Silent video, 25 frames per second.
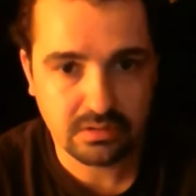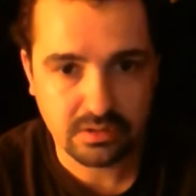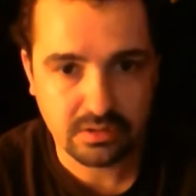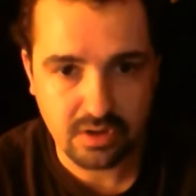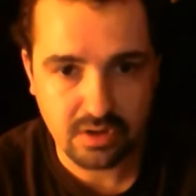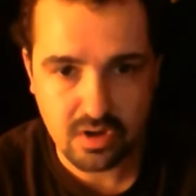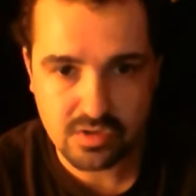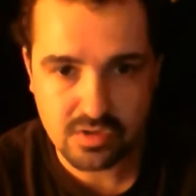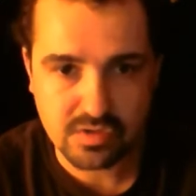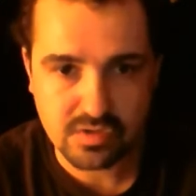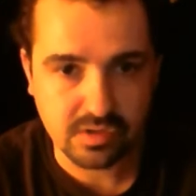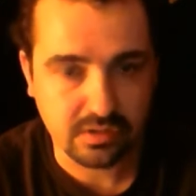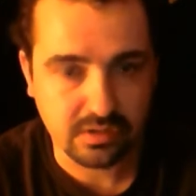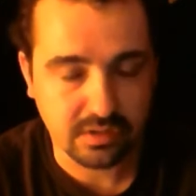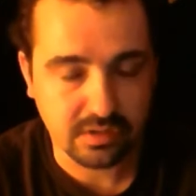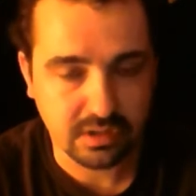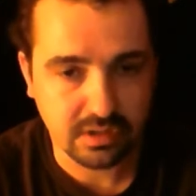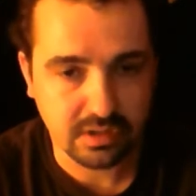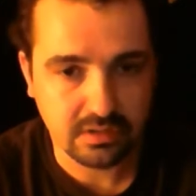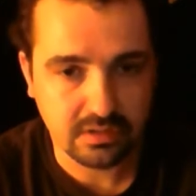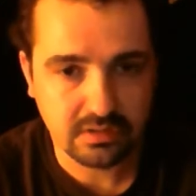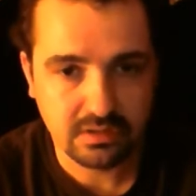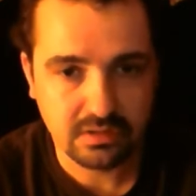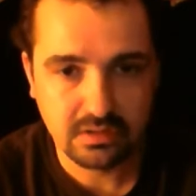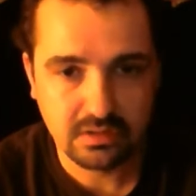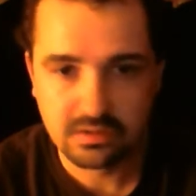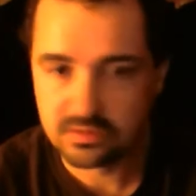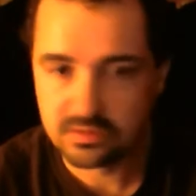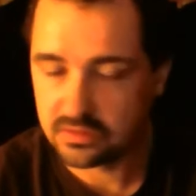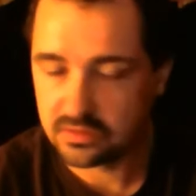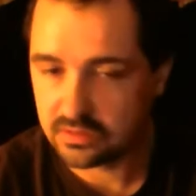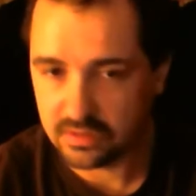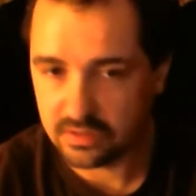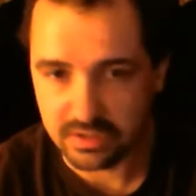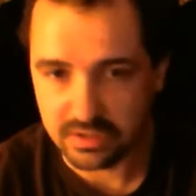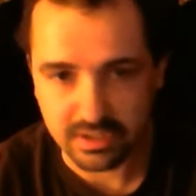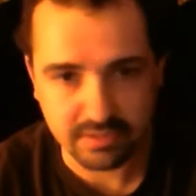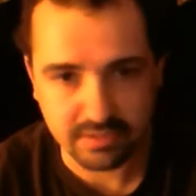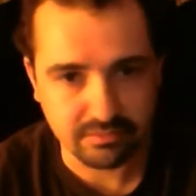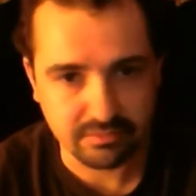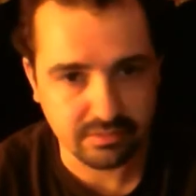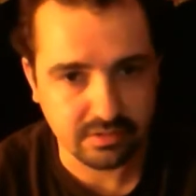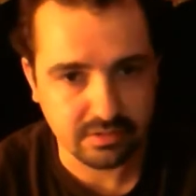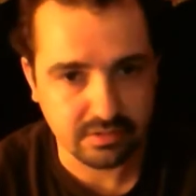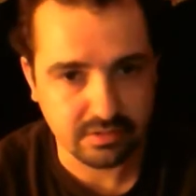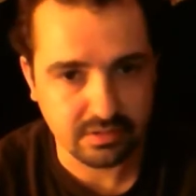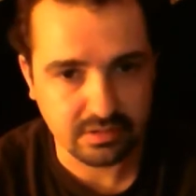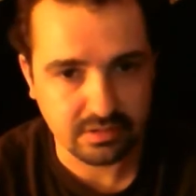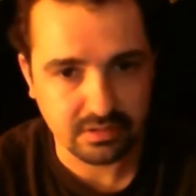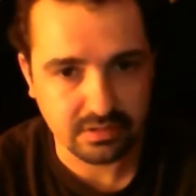OxyClean to clean
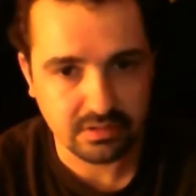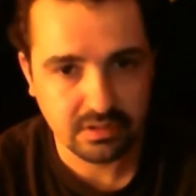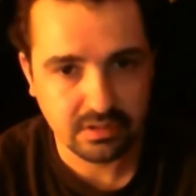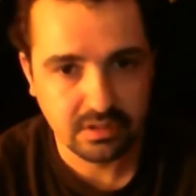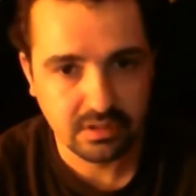everything,